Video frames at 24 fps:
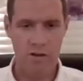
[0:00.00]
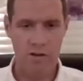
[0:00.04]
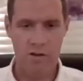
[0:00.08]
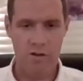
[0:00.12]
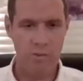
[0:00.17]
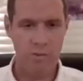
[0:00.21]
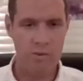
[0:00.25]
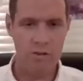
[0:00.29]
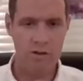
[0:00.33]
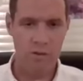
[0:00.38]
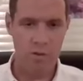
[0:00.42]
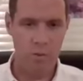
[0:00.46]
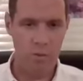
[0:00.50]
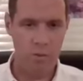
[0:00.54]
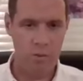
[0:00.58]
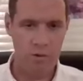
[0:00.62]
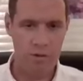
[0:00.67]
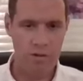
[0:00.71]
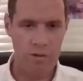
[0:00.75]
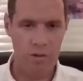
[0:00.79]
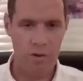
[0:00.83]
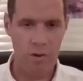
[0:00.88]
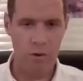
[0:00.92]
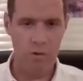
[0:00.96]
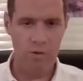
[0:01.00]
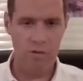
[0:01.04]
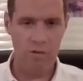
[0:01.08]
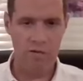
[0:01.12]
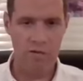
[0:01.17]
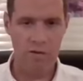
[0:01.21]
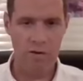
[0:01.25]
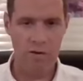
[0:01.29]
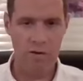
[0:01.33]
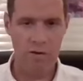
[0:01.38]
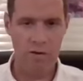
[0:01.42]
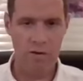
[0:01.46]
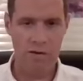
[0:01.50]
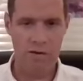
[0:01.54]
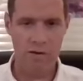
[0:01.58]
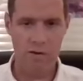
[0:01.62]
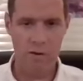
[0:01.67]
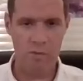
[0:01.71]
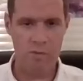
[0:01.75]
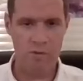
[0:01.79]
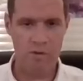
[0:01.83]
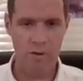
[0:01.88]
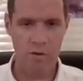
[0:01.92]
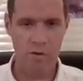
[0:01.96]
The nurturer is not there, so he's no
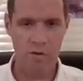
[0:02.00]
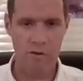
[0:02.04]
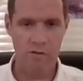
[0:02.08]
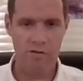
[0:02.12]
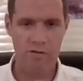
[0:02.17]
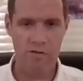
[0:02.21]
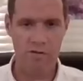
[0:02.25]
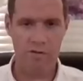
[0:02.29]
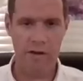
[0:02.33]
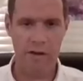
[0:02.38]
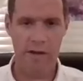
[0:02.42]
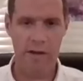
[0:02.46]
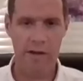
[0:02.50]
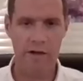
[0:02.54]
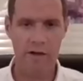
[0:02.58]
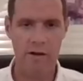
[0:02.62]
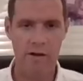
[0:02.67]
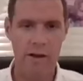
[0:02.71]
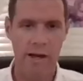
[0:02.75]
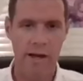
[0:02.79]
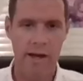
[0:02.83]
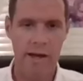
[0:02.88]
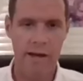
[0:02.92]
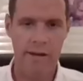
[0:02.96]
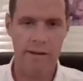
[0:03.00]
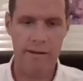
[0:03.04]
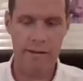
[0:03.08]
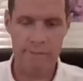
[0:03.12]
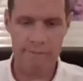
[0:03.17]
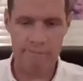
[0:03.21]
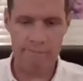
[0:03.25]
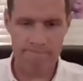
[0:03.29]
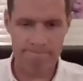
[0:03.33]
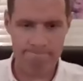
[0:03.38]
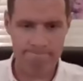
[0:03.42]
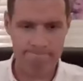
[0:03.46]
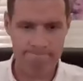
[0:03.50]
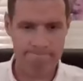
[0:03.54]
one to go for some sort of